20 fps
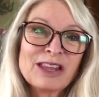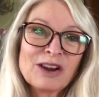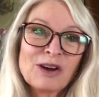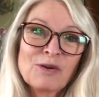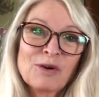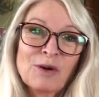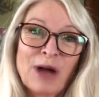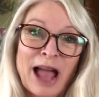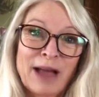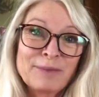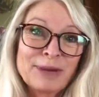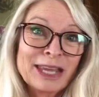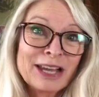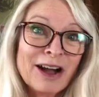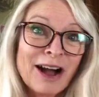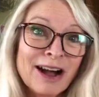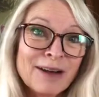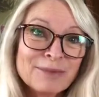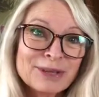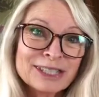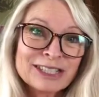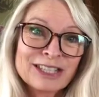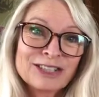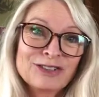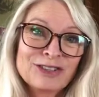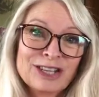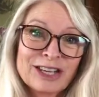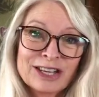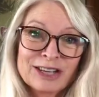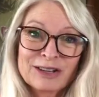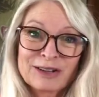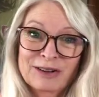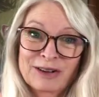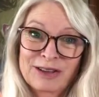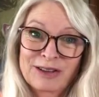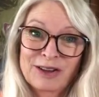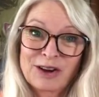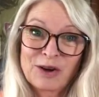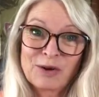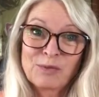how many comments did you get?
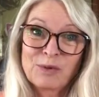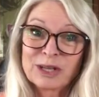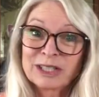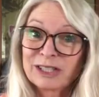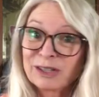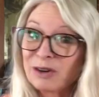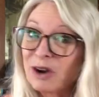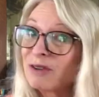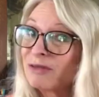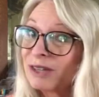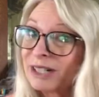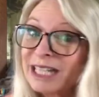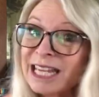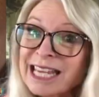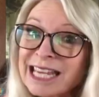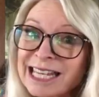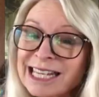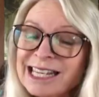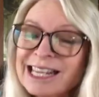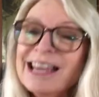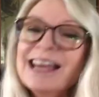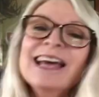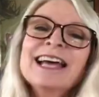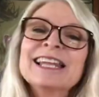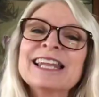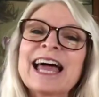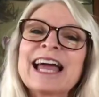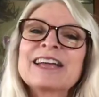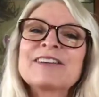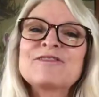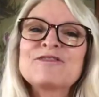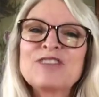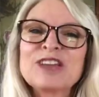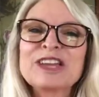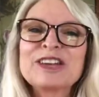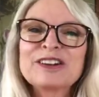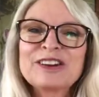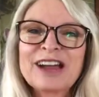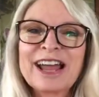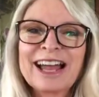Was there over 10? Like, figure
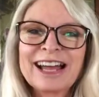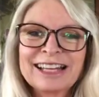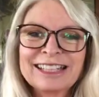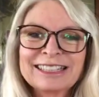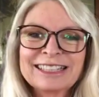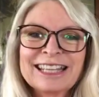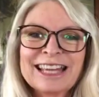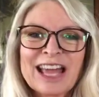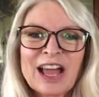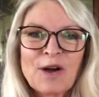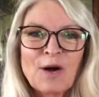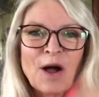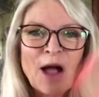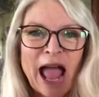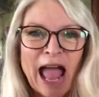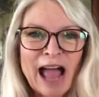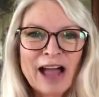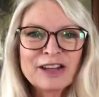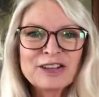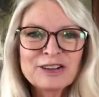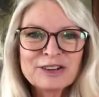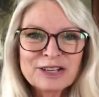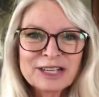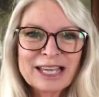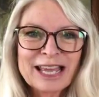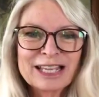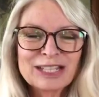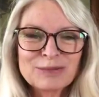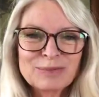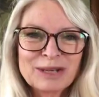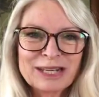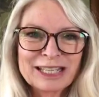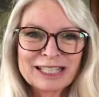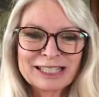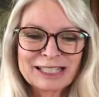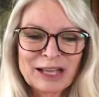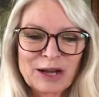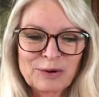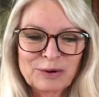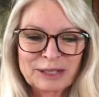out how your engagement is
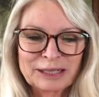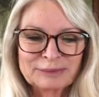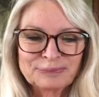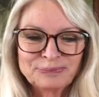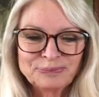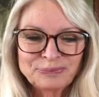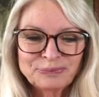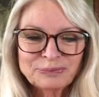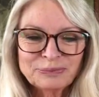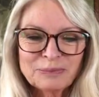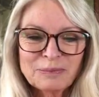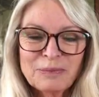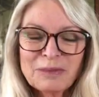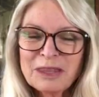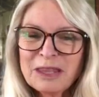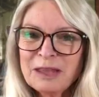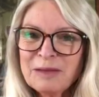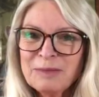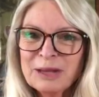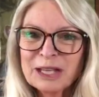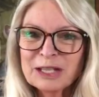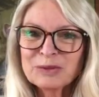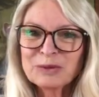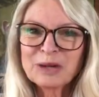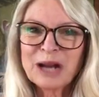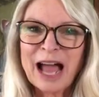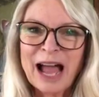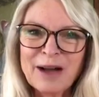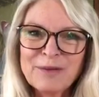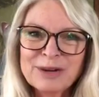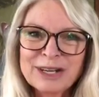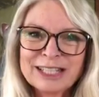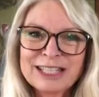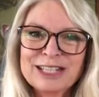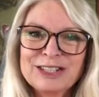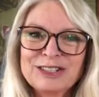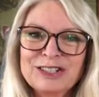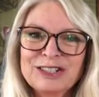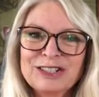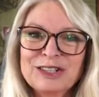going, because what I want to teach you
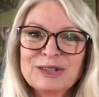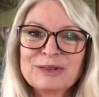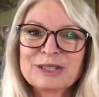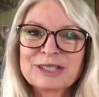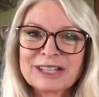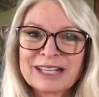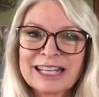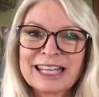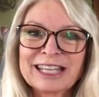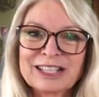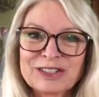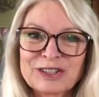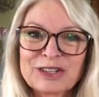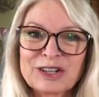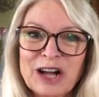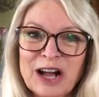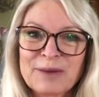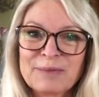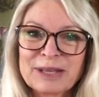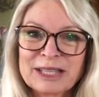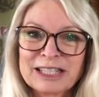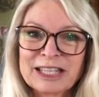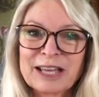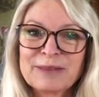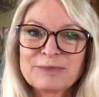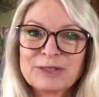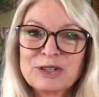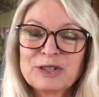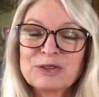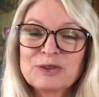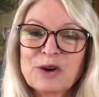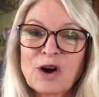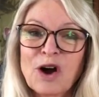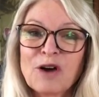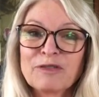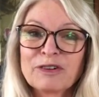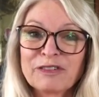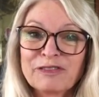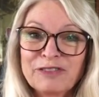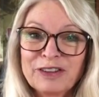to do is going to get your comments up to over
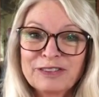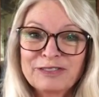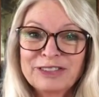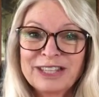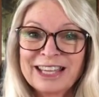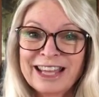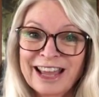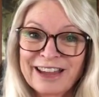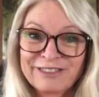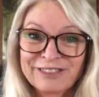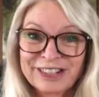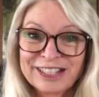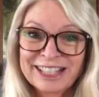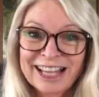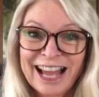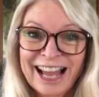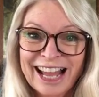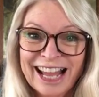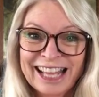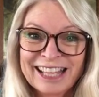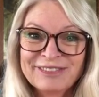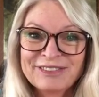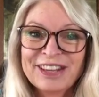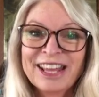50 every time